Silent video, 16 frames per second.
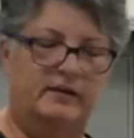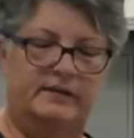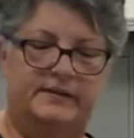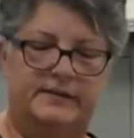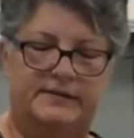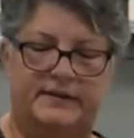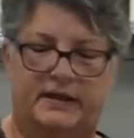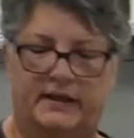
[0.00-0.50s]
on
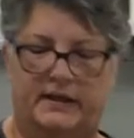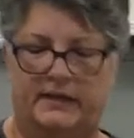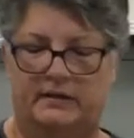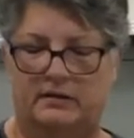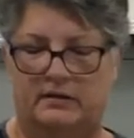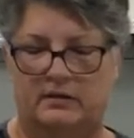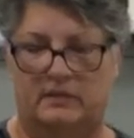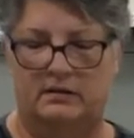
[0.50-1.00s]
the side,
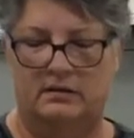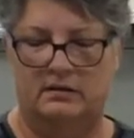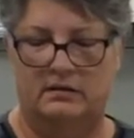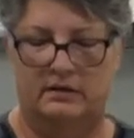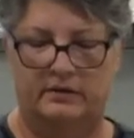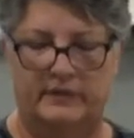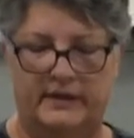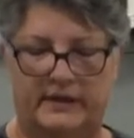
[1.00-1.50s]

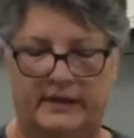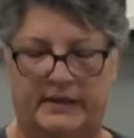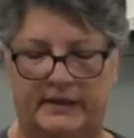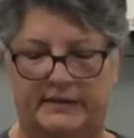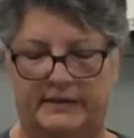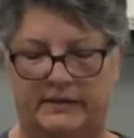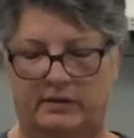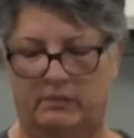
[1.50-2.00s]
all right?
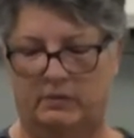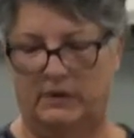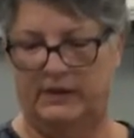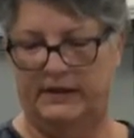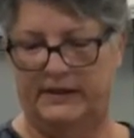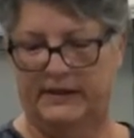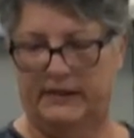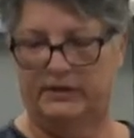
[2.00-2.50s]
Cause I don't oh. want
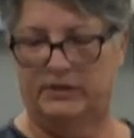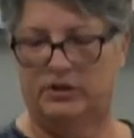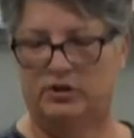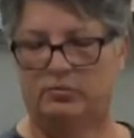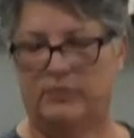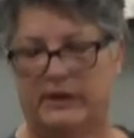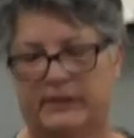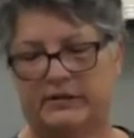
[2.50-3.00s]
it to get
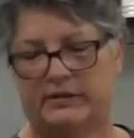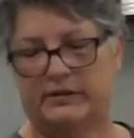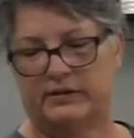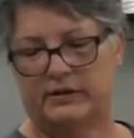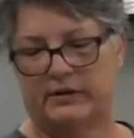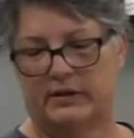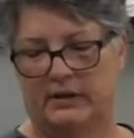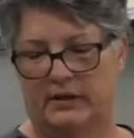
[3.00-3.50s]
too much
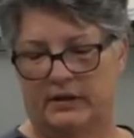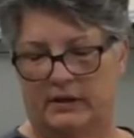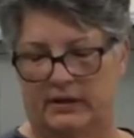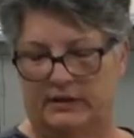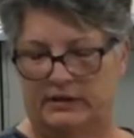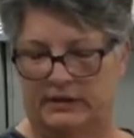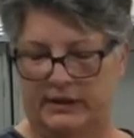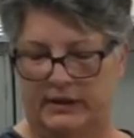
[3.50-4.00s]
Yeah.
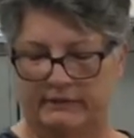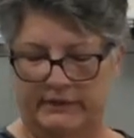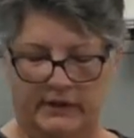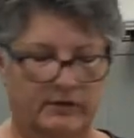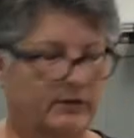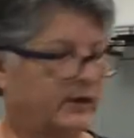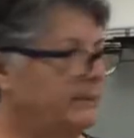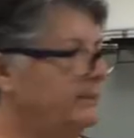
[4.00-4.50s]
cream.
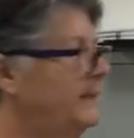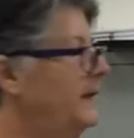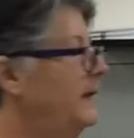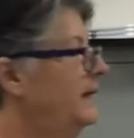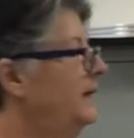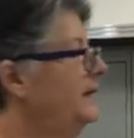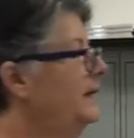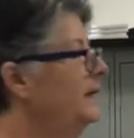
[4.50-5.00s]

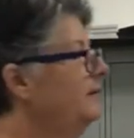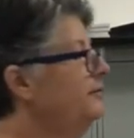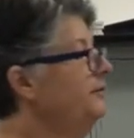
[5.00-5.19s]
and Now, the